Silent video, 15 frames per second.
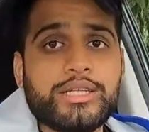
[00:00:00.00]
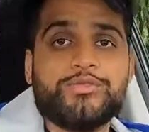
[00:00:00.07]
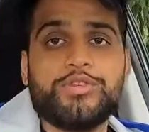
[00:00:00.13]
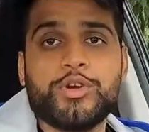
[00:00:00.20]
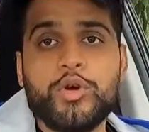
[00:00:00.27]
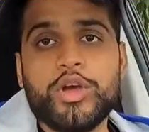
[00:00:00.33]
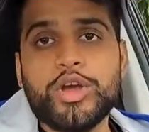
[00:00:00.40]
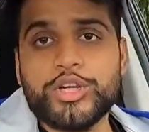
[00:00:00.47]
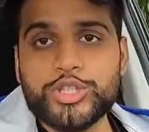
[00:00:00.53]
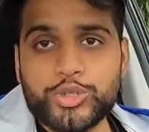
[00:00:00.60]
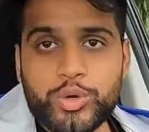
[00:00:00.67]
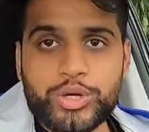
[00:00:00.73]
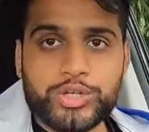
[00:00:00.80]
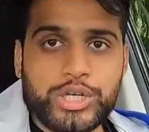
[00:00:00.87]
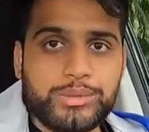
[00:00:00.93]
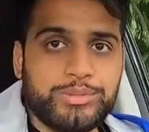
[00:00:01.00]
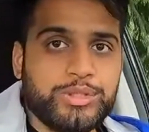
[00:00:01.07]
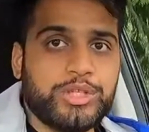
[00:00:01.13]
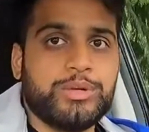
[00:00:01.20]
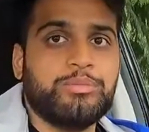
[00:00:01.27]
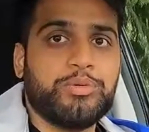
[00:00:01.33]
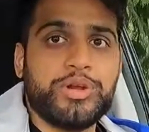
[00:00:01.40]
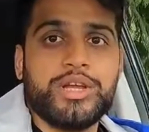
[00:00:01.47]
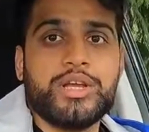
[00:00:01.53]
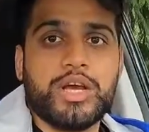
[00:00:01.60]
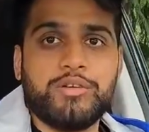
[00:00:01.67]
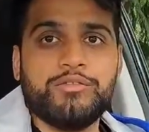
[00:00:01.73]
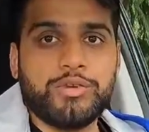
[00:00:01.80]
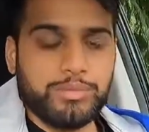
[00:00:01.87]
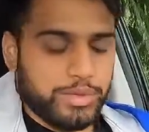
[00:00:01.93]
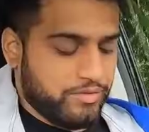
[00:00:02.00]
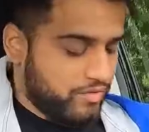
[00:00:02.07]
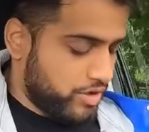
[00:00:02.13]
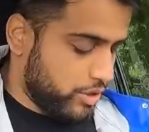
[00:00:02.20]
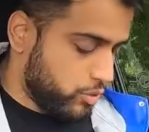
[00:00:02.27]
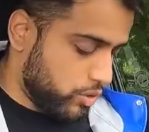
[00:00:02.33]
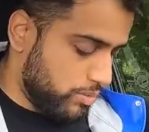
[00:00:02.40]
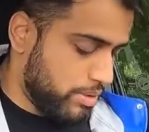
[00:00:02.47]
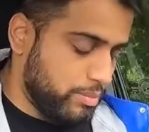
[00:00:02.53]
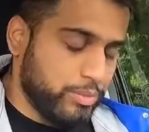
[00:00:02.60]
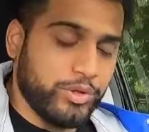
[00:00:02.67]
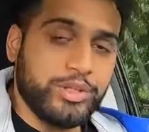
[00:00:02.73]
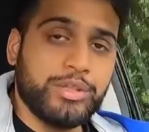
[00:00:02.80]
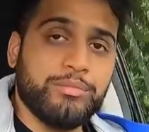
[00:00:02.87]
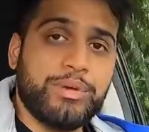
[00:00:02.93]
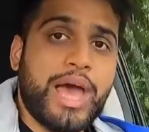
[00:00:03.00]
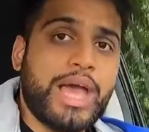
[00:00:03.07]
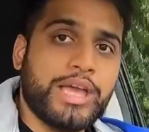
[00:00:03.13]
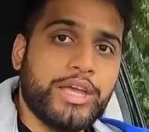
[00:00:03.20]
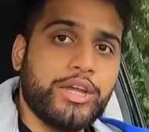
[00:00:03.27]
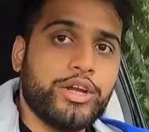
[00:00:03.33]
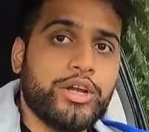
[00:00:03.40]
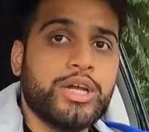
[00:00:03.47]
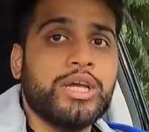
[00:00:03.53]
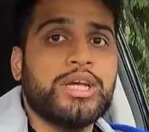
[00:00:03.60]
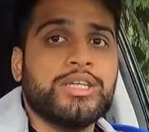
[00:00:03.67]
If you're going on short trips, you could pretty comfortably fit 3 people in the back here.